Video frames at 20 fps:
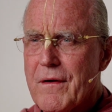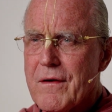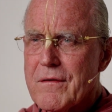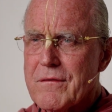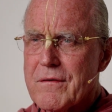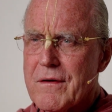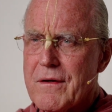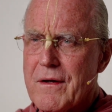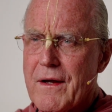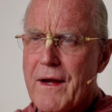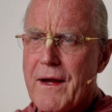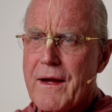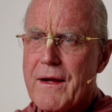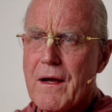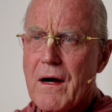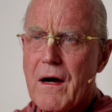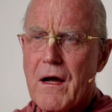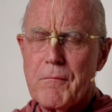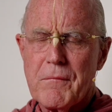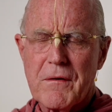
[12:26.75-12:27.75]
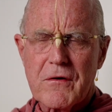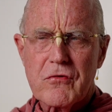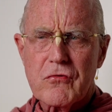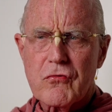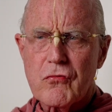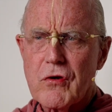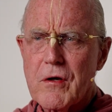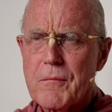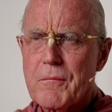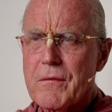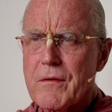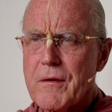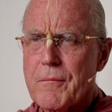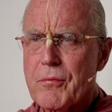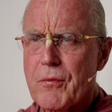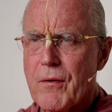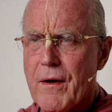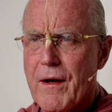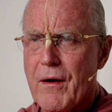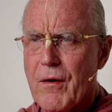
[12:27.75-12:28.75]
today I am extremely
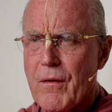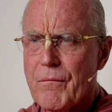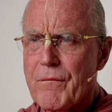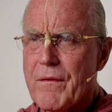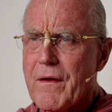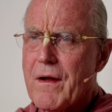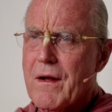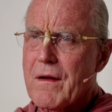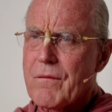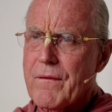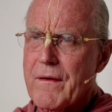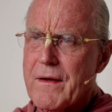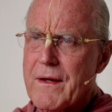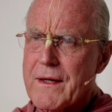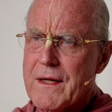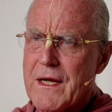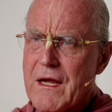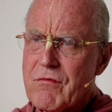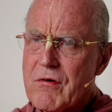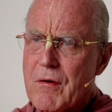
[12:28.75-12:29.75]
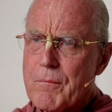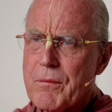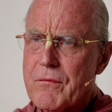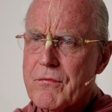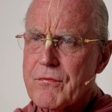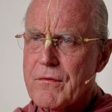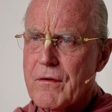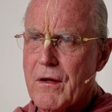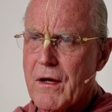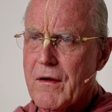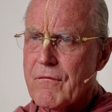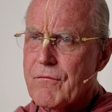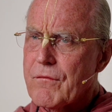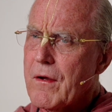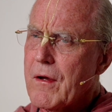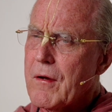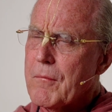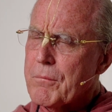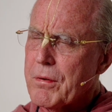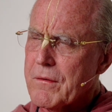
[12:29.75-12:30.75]
proud that he gave up his life
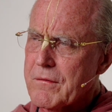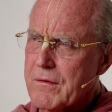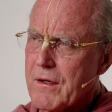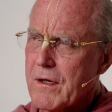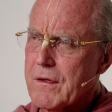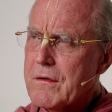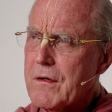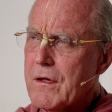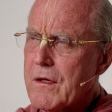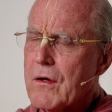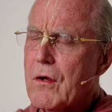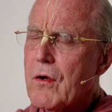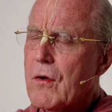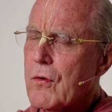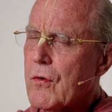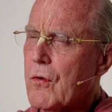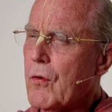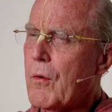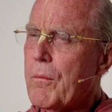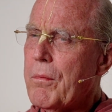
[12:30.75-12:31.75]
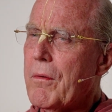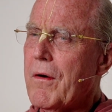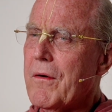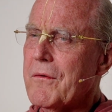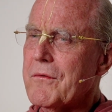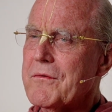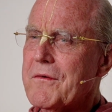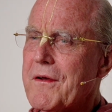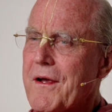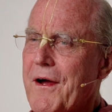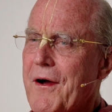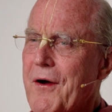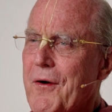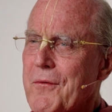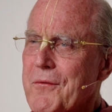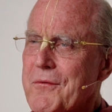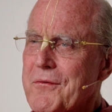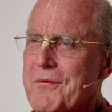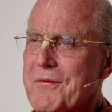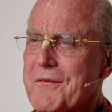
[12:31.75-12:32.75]
protecting Gopal's
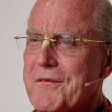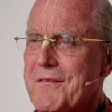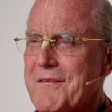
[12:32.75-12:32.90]
cows.